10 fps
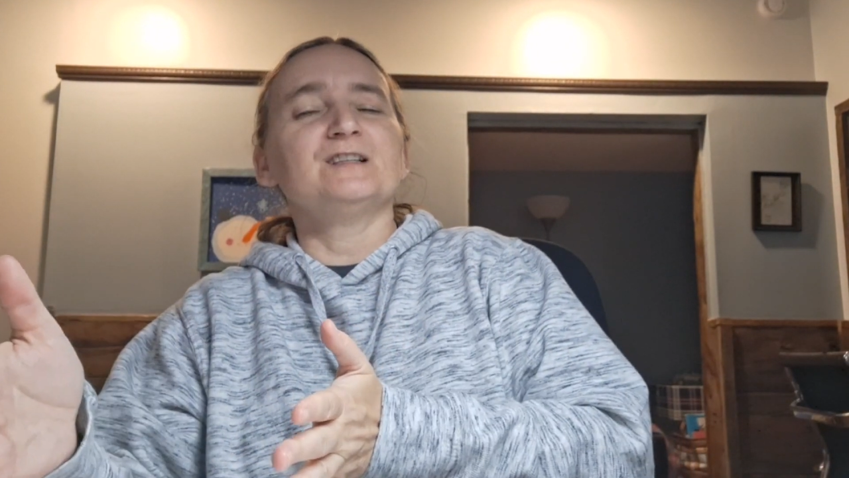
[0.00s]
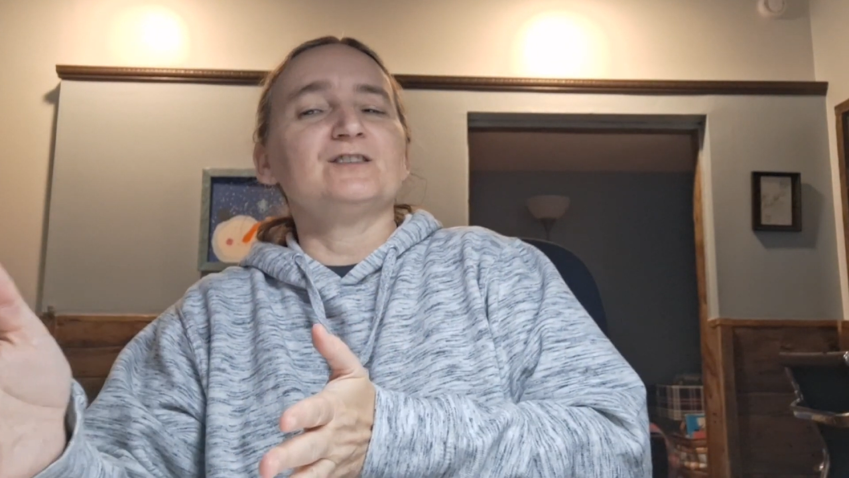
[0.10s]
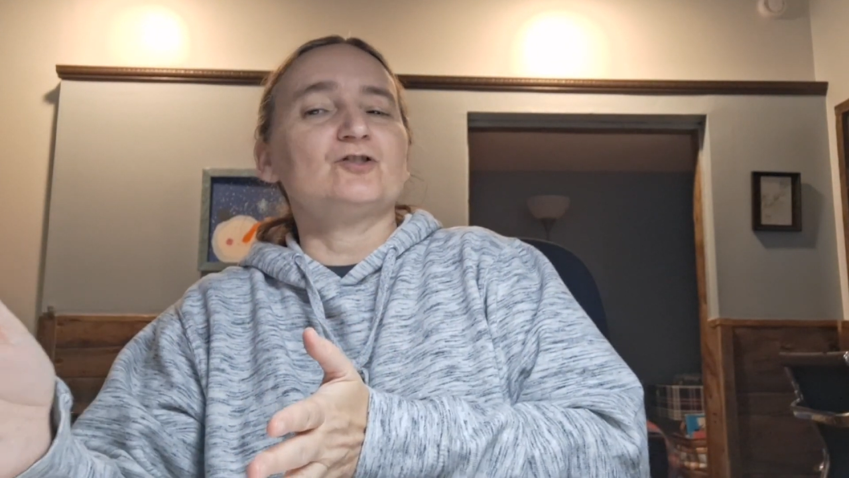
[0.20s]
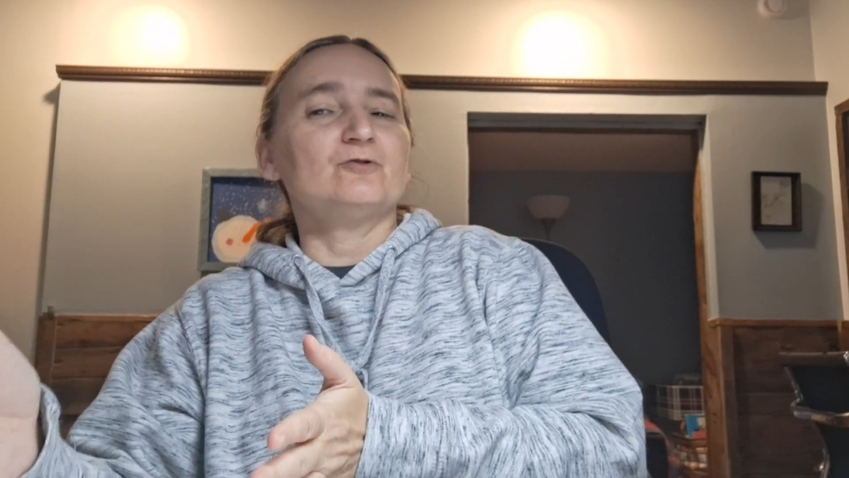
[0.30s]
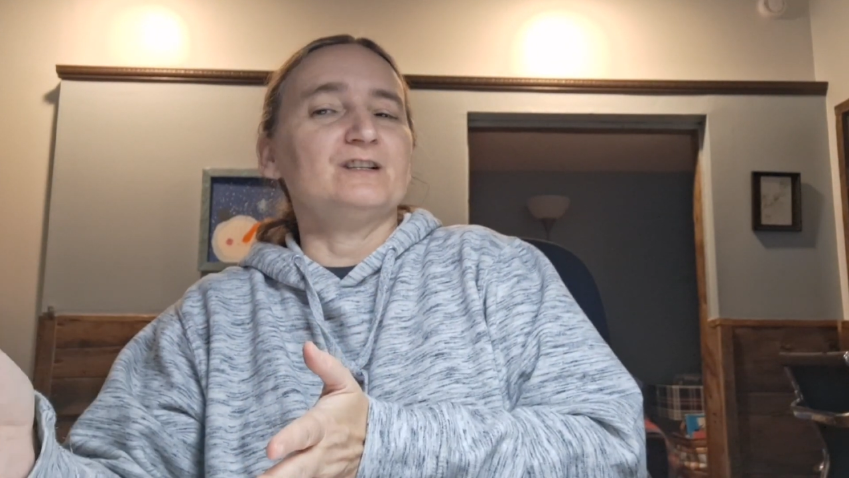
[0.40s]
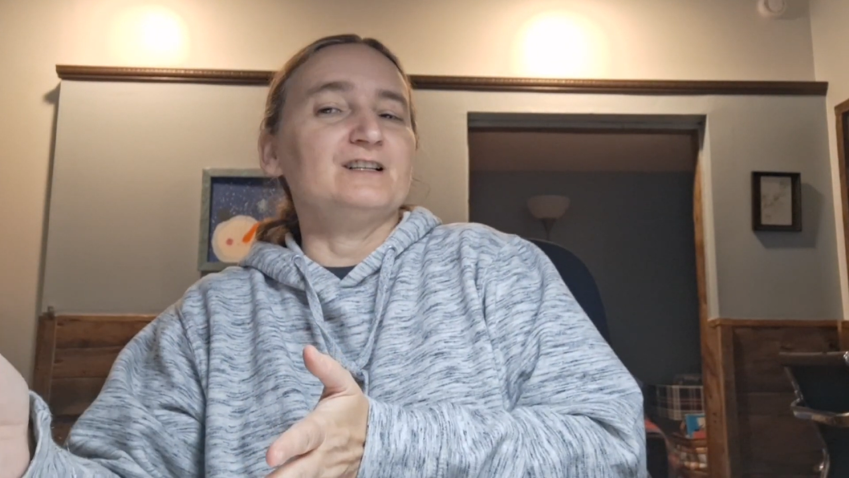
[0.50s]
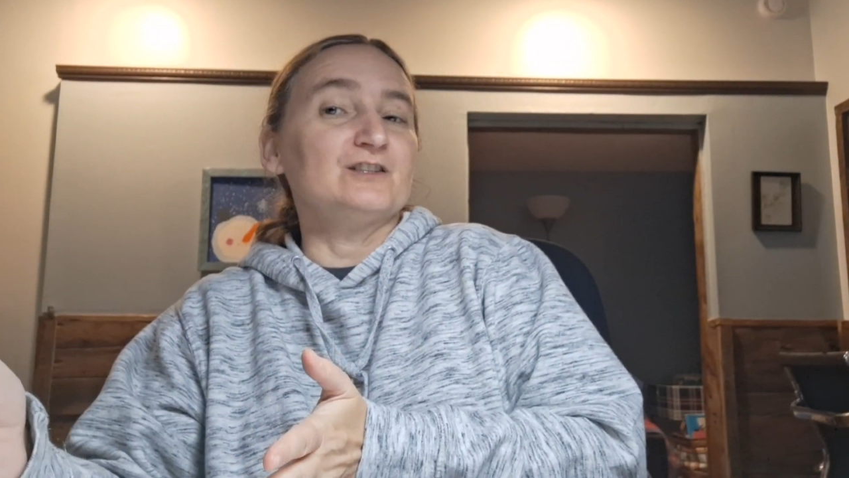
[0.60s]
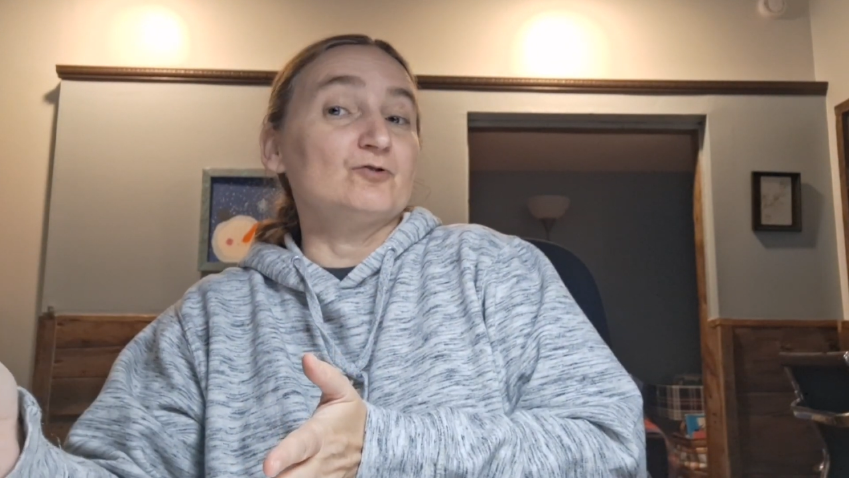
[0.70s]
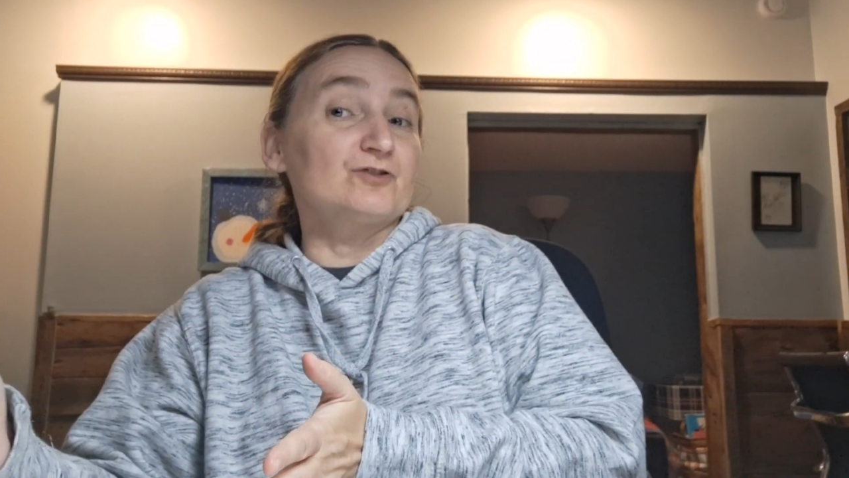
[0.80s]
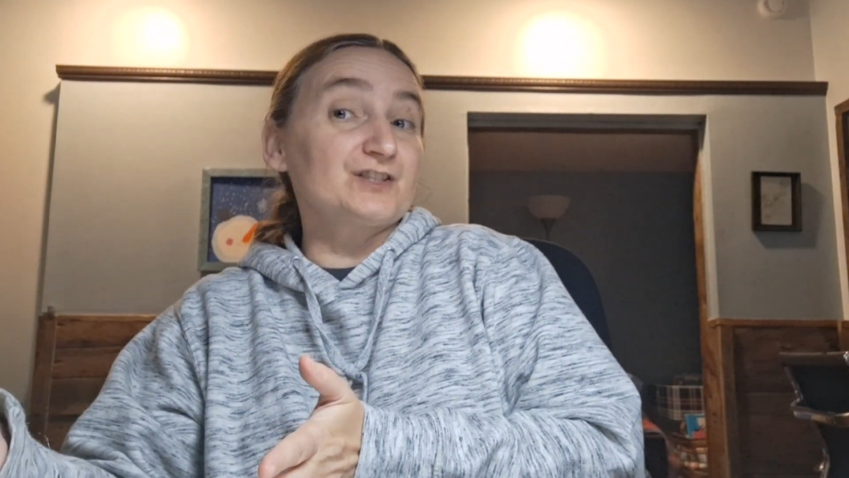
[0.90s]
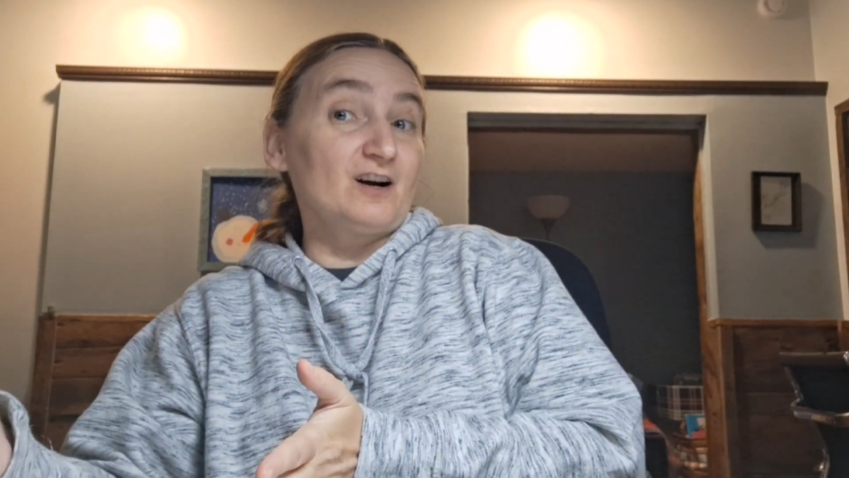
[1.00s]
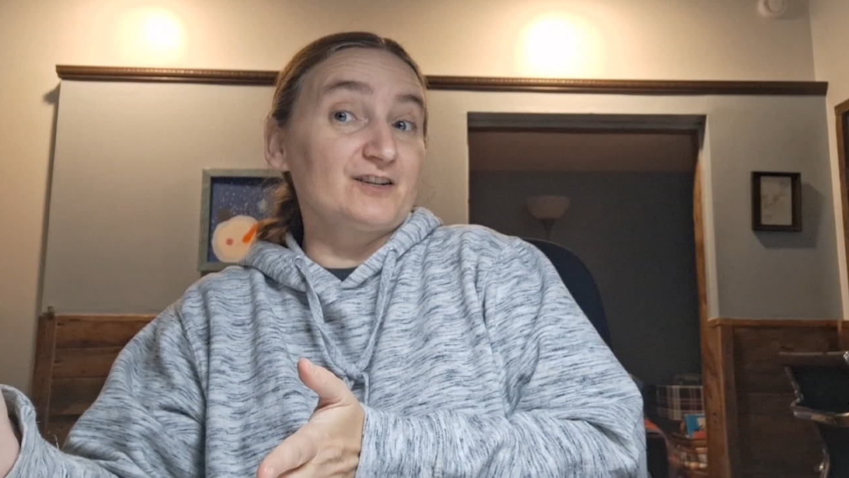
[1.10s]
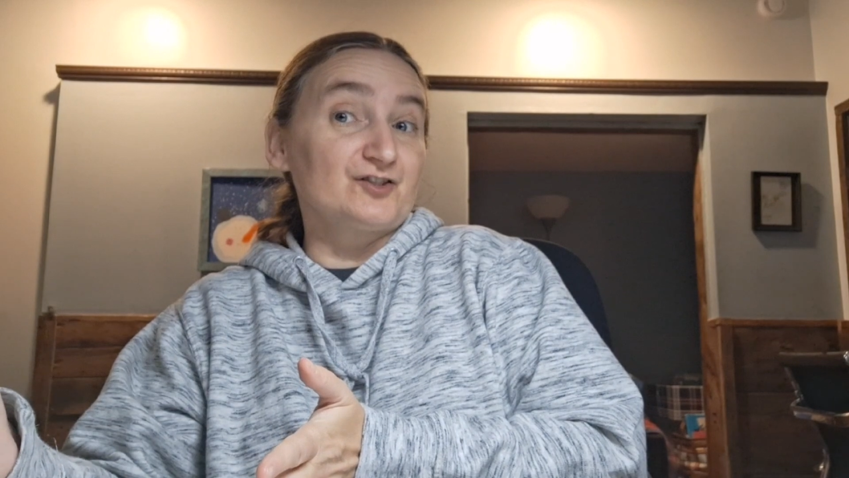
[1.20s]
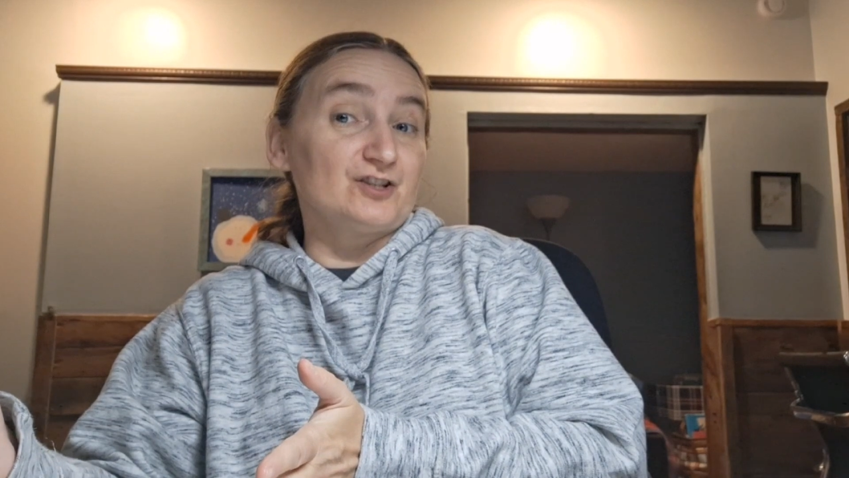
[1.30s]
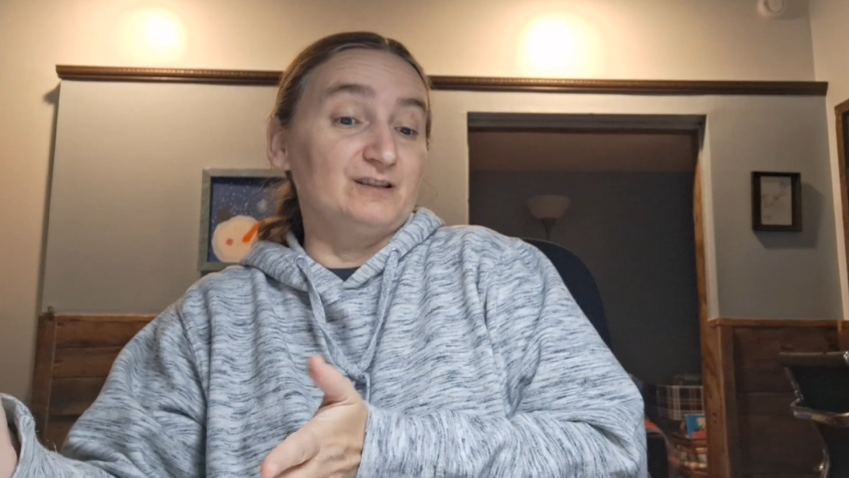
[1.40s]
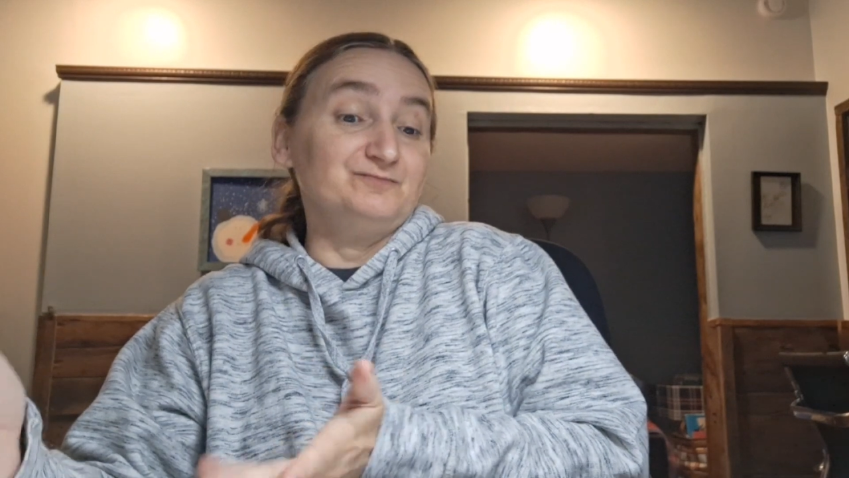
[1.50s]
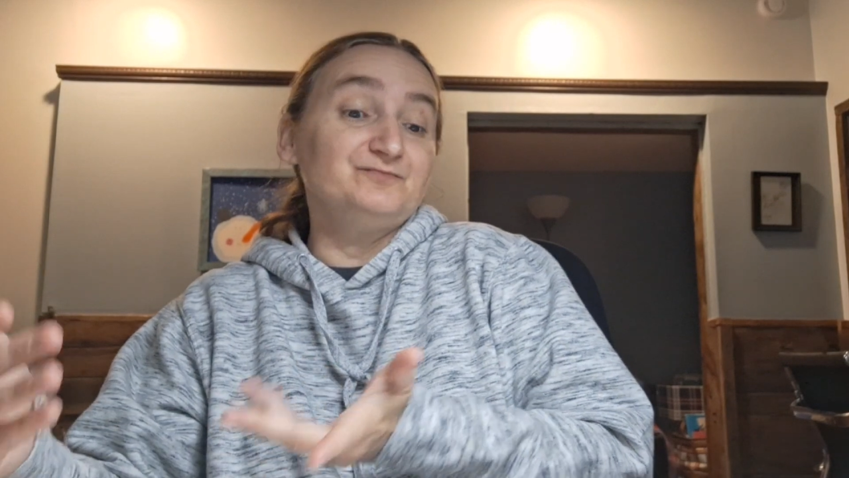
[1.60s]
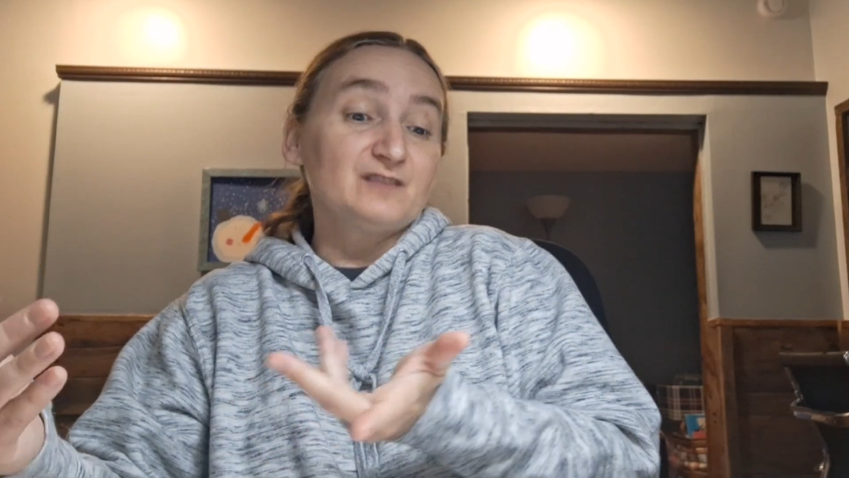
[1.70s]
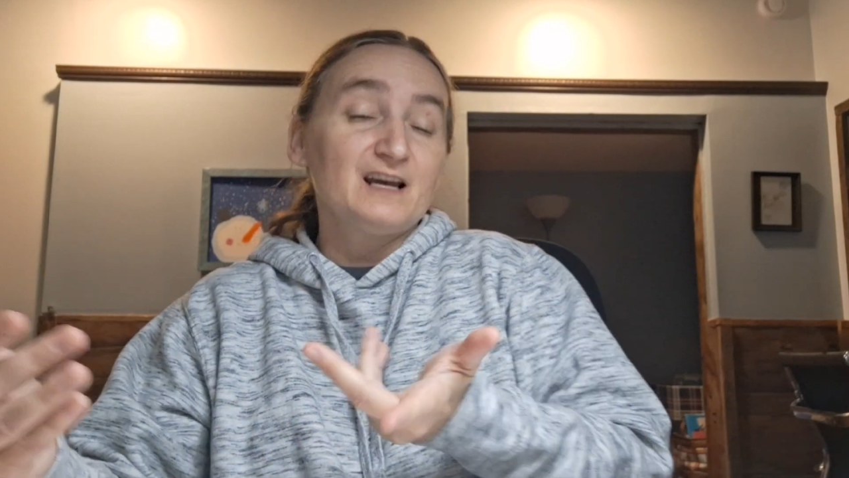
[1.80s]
into an indoor soccer gym